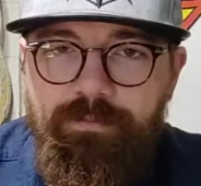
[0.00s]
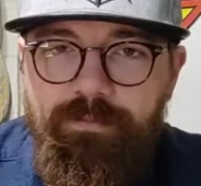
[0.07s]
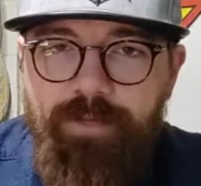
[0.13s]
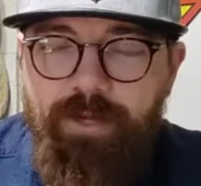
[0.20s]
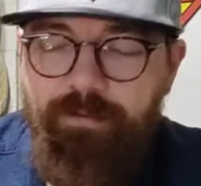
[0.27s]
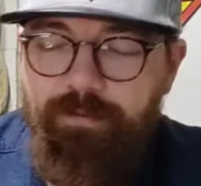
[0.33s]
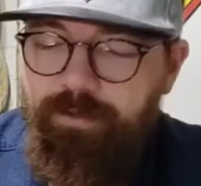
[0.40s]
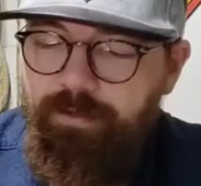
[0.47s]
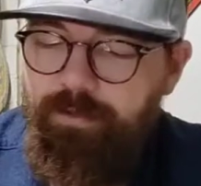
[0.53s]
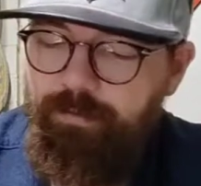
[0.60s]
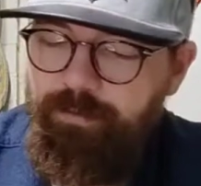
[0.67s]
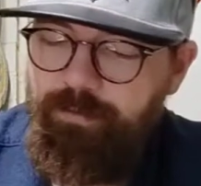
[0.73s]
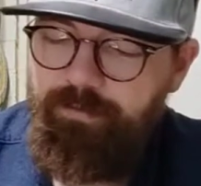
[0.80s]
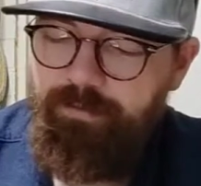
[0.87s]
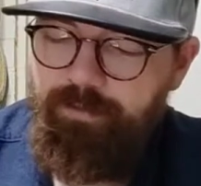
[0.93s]
Batman
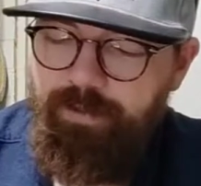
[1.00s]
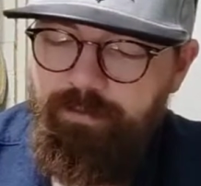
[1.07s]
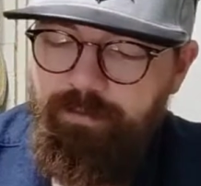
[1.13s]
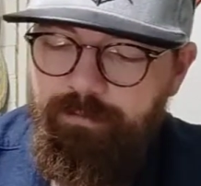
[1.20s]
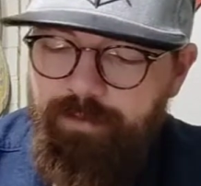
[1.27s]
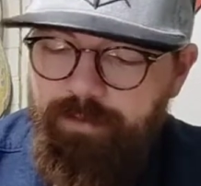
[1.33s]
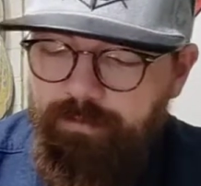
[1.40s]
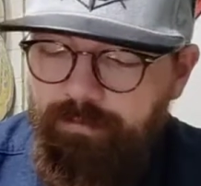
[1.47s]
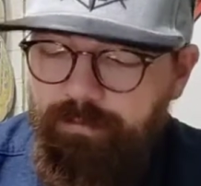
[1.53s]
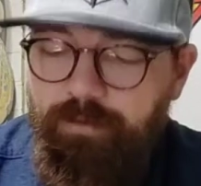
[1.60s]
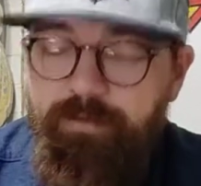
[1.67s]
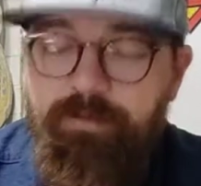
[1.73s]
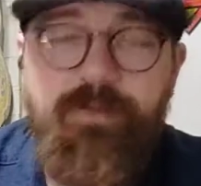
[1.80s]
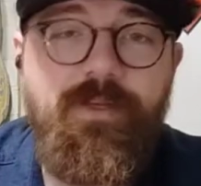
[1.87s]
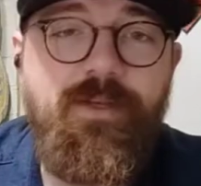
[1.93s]
armor, I would be
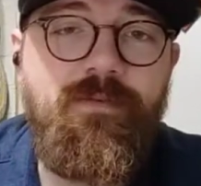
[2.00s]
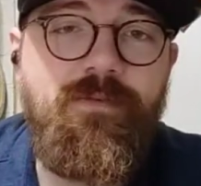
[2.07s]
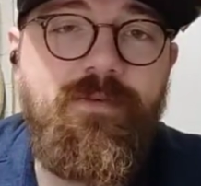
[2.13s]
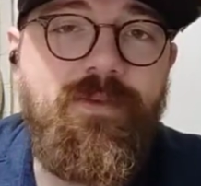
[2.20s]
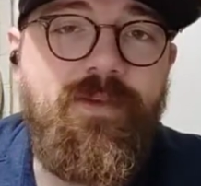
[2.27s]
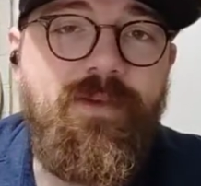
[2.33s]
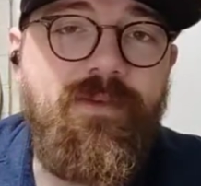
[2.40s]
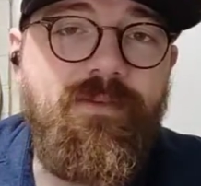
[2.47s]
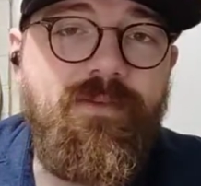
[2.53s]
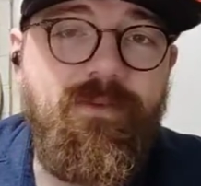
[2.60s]
completely down for that.